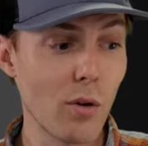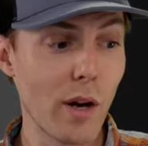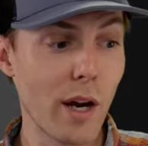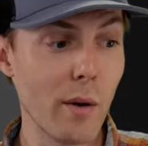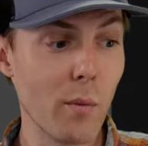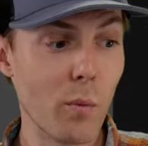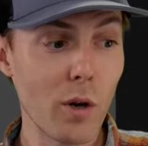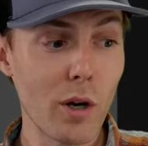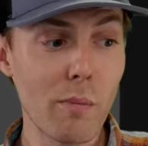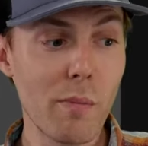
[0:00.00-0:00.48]
All
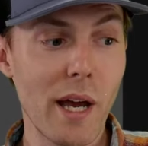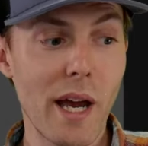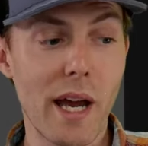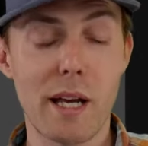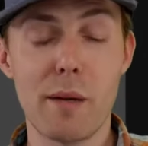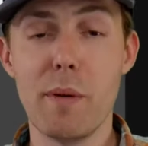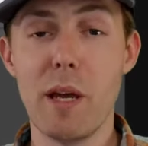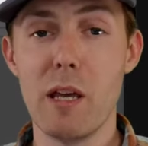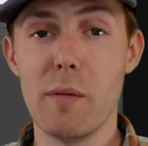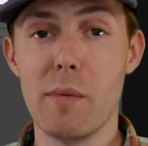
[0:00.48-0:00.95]
right, we're
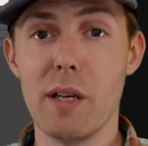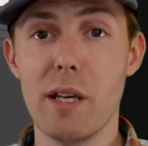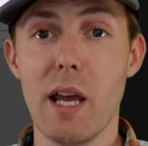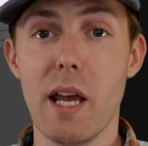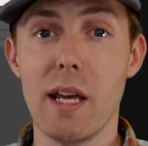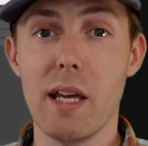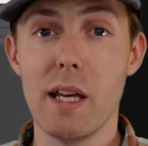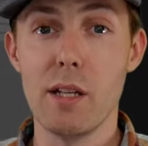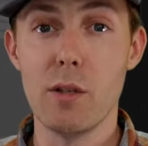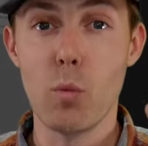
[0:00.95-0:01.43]
back,
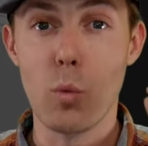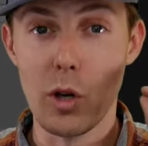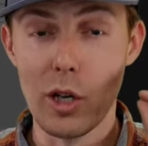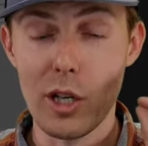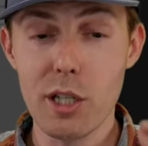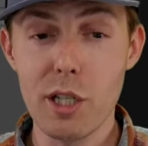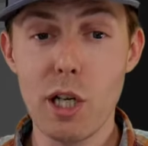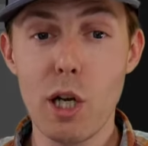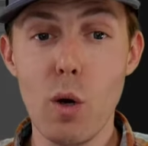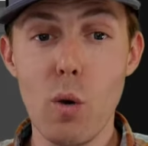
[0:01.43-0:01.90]
baby, and
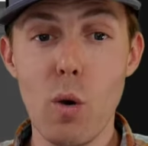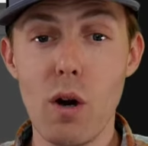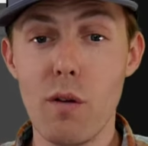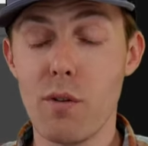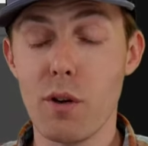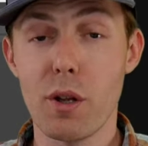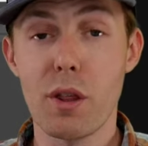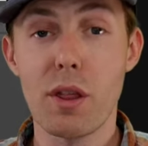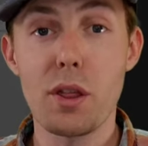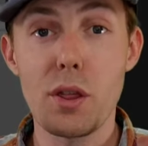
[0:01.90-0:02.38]
we're going to go
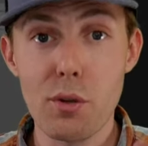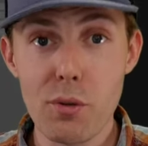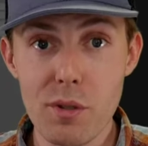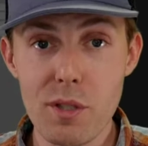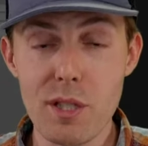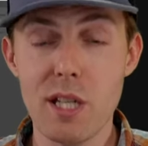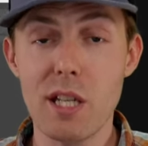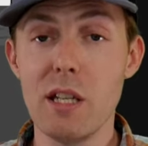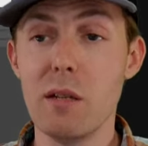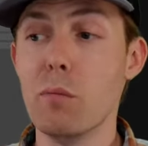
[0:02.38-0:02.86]
over
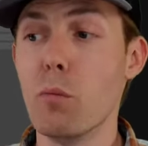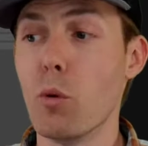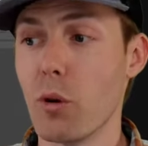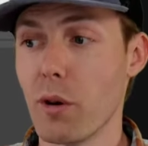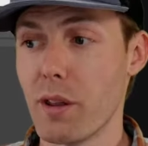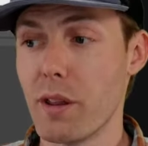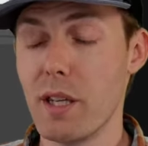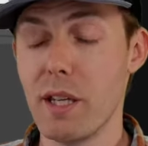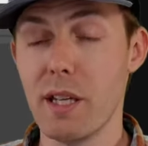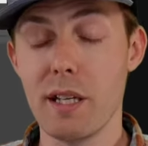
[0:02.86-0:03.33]
13
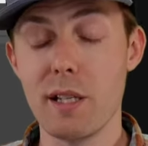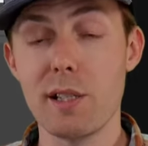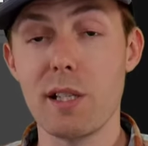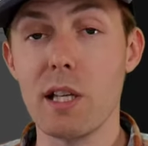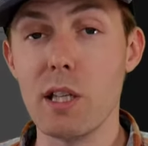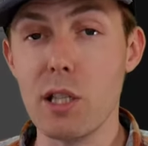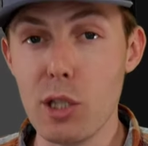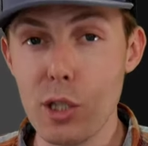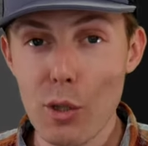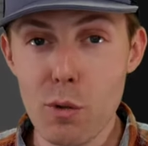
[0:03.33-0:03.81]
more things
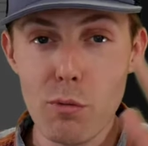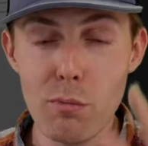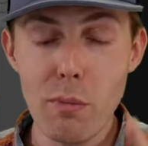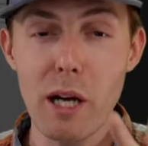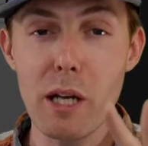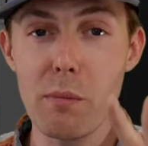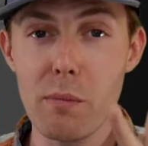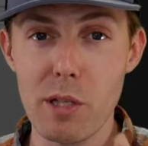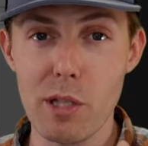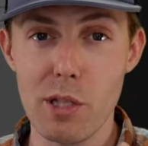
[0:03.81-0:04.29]
that you
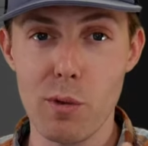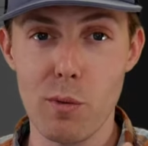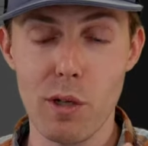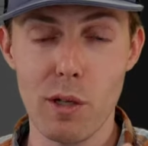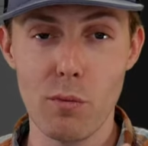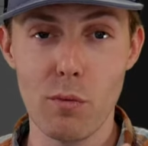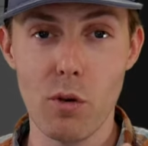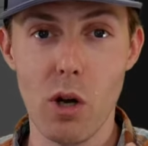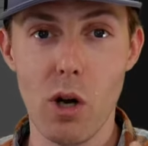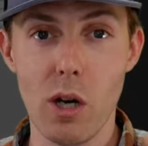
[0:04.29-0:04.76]
might be
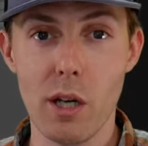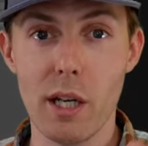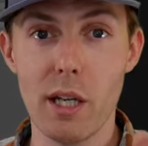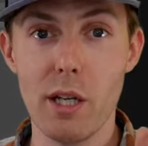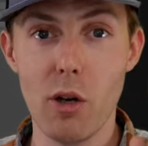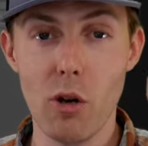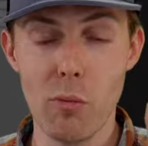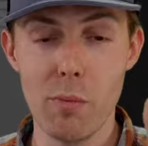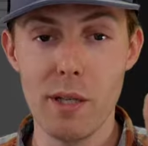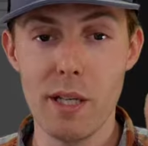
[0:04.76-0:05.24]
doing wrong
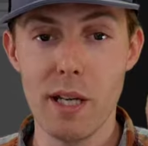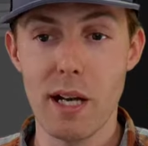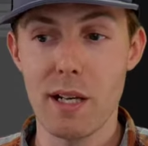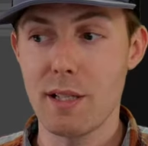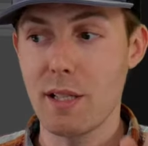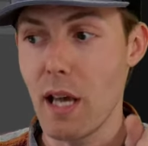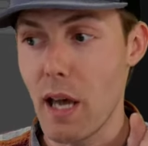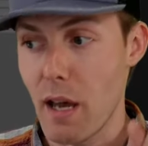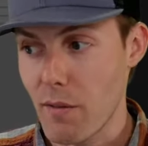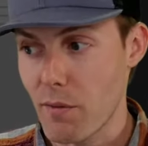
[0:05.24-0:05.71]
in
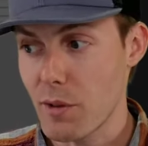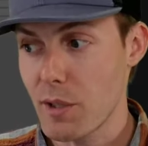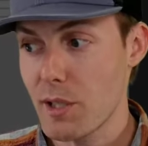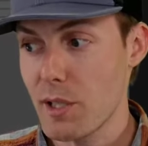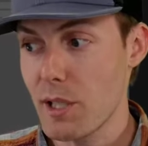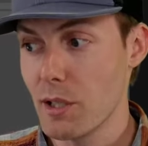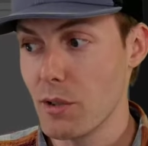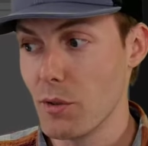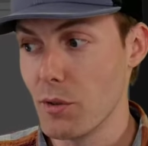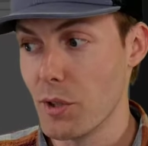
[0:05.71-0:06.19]
OBS every
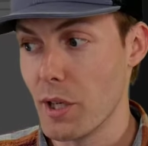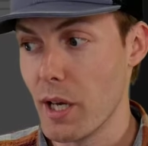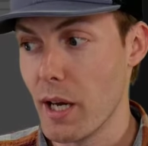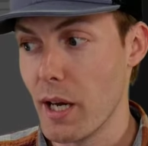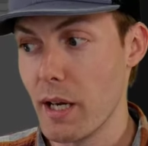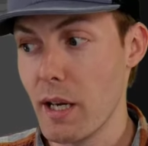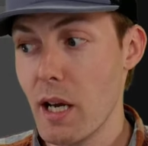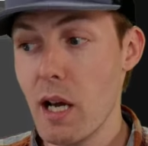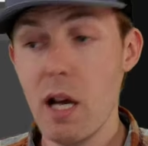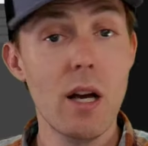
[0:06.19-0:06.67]
single
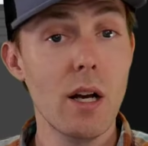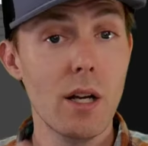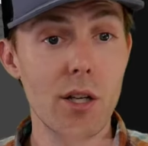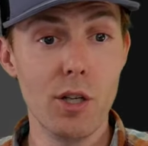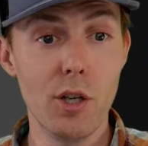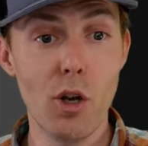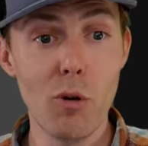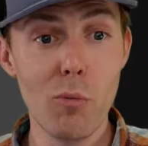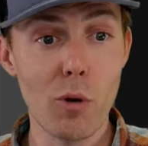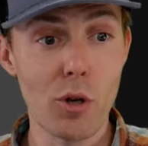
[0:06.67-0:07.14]
day.
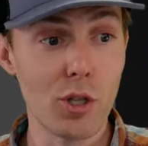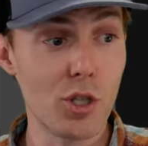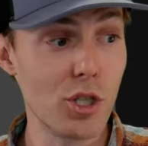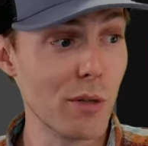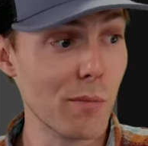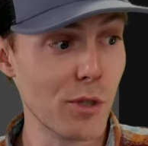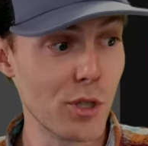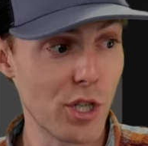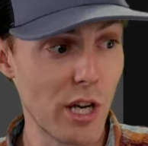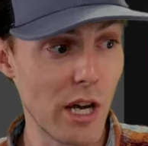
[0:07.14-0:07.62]
No more
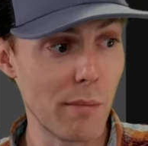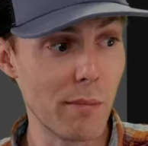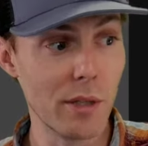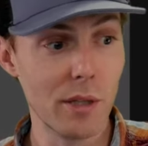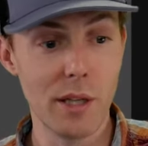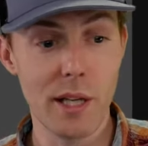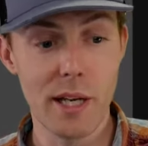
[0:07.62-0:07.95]
jibba jabba.